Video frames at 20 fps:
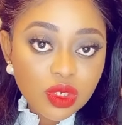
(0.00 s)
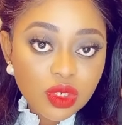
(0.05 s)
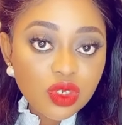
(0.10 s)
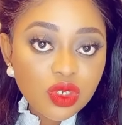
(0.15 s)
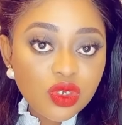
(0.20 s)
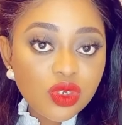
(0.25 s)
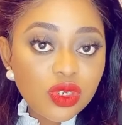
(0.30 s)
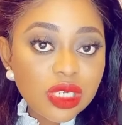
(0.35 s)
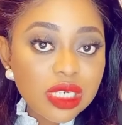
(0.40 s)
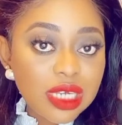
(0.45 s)

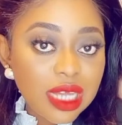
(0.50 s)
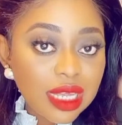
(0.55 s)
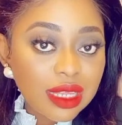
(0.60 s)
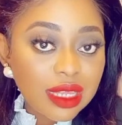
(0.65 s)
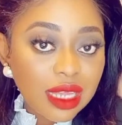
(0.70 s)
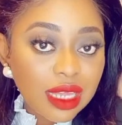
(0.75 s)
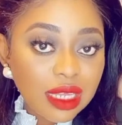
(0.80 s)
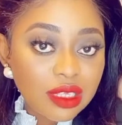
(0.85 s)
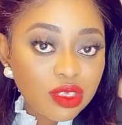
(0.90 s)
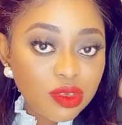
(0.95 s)
You need
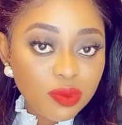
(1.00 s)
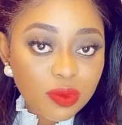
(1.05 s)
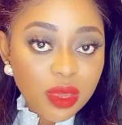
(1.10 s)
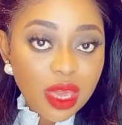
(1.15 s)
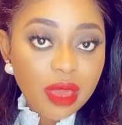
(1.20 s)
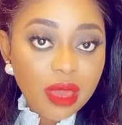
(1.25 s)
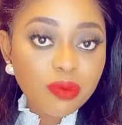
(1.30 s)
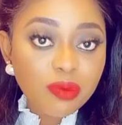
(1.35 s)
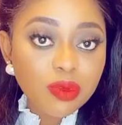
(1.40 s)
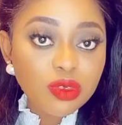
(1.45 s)
that to be
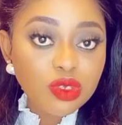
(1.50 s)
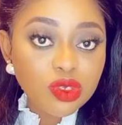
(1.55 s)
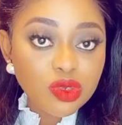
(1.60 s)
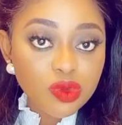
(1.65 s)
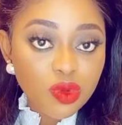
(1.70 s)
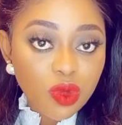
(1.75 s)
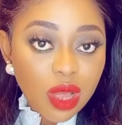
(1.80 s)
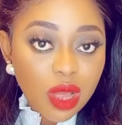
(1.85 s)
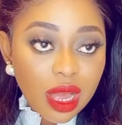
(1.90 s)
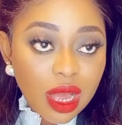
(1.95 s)
able
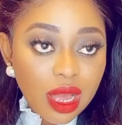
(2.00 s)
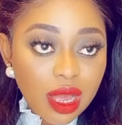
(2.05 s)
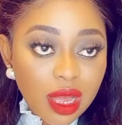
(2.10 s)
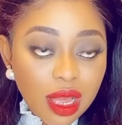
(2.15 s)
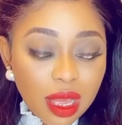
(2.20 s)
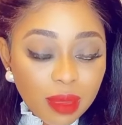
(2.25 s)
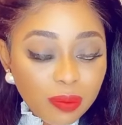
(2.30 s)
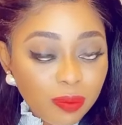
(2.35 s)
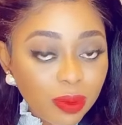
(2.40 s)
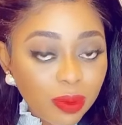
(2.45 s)
to
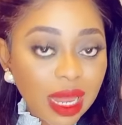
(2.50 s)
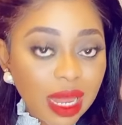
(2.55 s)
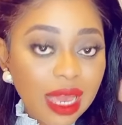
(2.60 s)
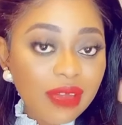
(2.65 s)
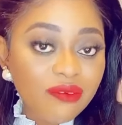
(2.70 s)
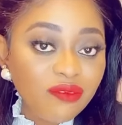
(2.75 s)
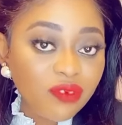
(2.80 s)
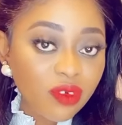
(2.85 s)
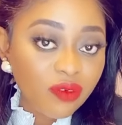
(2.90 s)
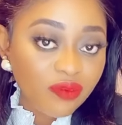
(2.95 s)
apply
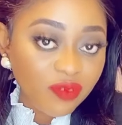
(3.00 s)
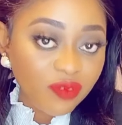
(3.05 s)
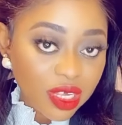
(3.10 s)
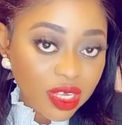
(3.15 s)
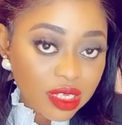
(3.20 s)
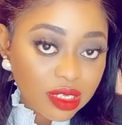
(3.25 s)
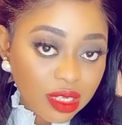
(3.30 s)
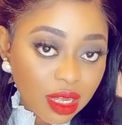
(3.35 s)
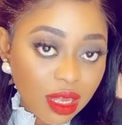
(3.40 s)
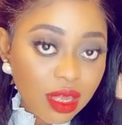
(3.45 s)
for
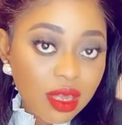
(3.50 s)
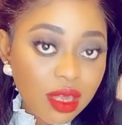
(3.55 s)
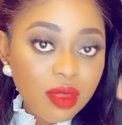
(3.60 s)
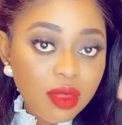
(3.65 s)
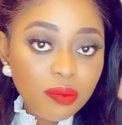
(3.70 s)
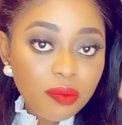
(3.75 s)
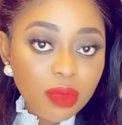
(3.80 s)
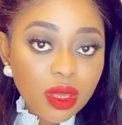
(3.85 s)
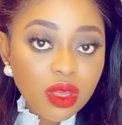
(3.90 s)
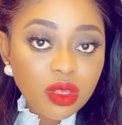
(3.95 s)
visa,
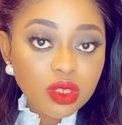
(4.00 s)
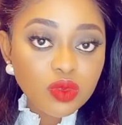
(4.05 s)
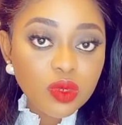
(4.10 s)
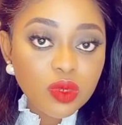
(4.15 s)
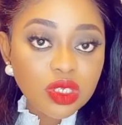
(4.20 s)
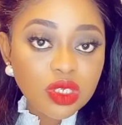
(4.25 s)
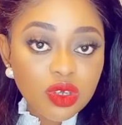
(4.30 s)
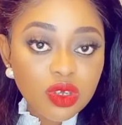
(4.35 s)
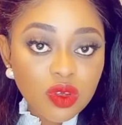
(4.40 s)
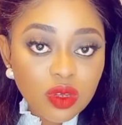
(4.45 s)
because
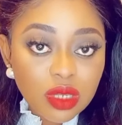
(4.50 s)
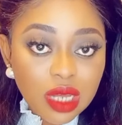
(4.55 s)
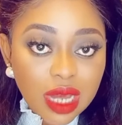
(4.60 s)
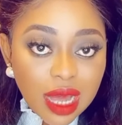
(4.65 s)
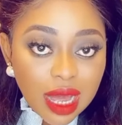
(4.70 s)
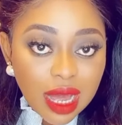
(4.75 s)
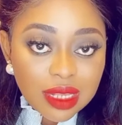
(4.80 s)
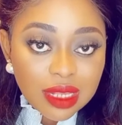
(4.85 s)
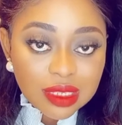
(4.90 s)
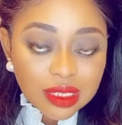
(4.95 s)
with your
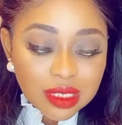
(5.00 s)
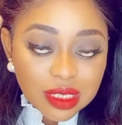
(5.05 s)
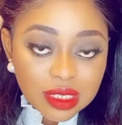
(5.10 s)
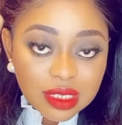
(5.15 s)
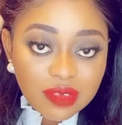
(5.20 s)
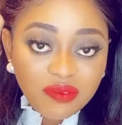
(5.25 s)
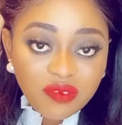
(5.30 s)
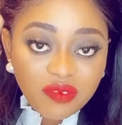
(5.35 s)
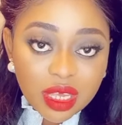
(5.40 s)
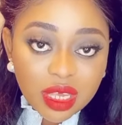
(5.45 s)
CAS
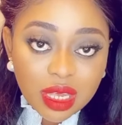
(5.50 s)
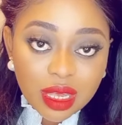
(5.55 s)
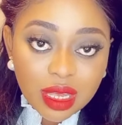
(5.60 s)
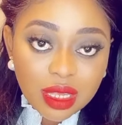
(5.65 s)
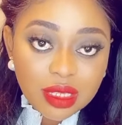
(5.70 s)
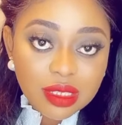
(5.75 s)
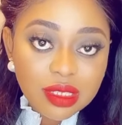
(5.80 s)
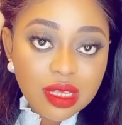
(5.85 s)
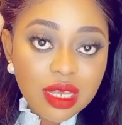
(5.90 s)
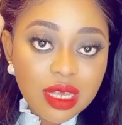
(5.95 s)

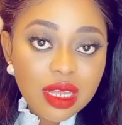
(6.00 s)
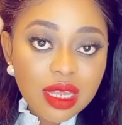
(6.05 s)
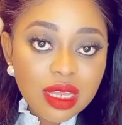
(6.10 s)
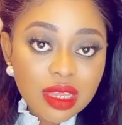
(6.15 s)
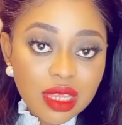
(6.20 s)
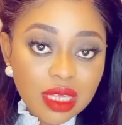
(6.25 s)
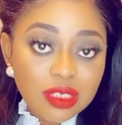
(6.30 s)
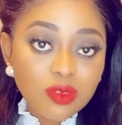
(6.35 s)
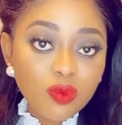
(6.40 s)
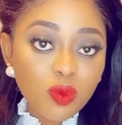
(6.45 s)
certificate,
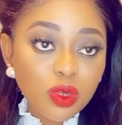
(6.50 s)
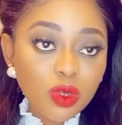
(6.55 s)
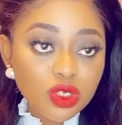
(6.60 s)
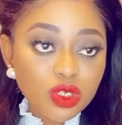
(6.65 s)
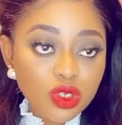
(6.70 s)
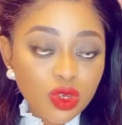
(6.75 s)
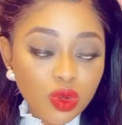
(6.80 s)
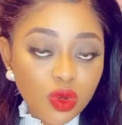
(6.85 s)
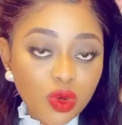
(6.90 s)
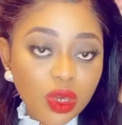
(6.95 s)
that's what
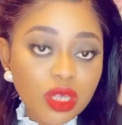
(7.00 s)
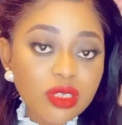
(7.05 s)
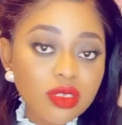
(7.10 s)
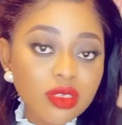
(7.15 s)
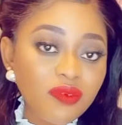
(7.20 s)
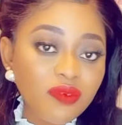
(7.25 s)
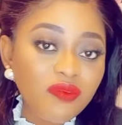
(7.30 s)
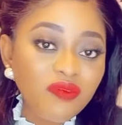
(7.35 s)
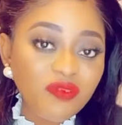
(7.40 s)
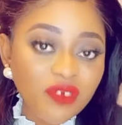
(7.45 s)
you're going
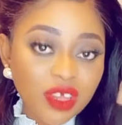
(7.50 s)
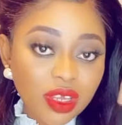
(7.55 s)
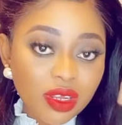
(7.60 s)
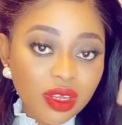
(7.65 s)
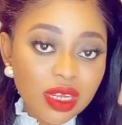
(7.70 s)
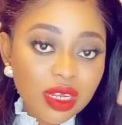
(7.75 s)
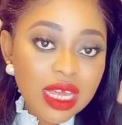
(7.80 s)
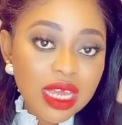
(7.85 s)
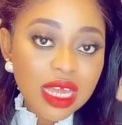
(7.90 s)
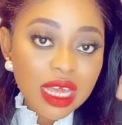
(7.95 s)
to
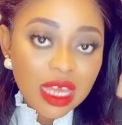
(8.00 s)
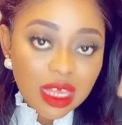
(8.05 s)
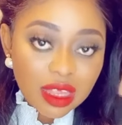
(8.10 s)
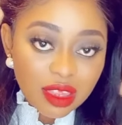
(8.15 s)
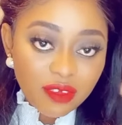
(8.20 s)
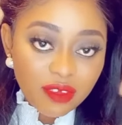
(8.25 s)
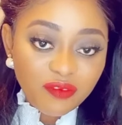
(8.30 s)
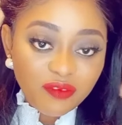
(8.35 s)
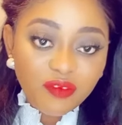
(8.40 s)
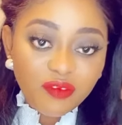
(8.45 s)
fill in
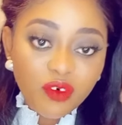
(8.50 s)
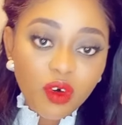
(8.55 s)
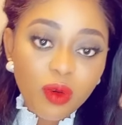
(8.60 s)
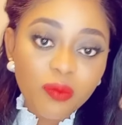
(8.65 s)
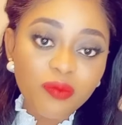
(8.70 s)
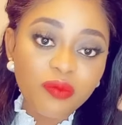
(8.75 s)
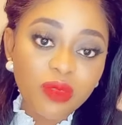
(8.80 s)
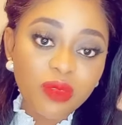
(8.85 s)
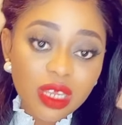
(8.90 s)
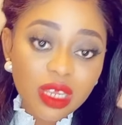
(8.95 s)
the
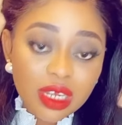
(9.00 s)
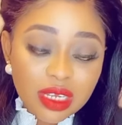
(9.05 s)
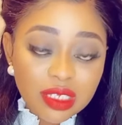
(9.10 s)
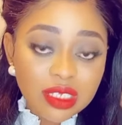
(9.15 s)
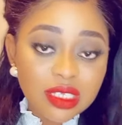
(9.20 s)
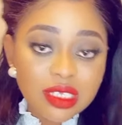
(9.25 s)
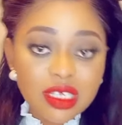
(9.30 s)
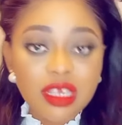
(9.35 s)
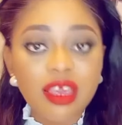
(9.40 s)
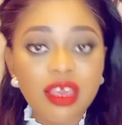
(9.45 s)
form, in the
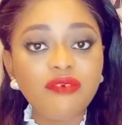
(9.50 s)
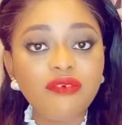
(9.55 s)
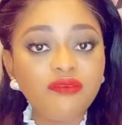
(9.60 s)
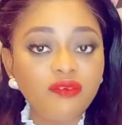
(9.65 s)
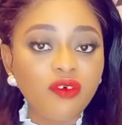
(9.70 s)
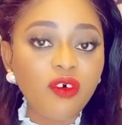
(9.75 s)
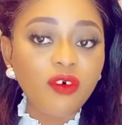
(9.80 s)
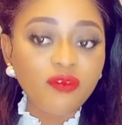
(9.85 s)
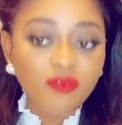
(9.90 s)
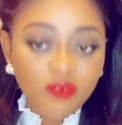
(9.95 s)
Tier
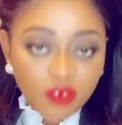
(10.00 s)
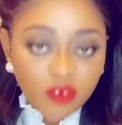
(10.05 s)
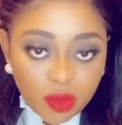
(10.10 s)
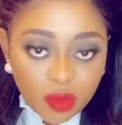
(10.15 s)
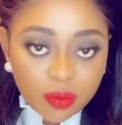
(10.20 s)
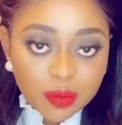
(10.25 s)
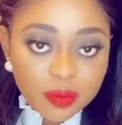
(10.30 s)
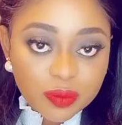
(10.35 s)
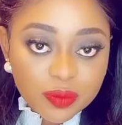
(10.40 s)
4 form.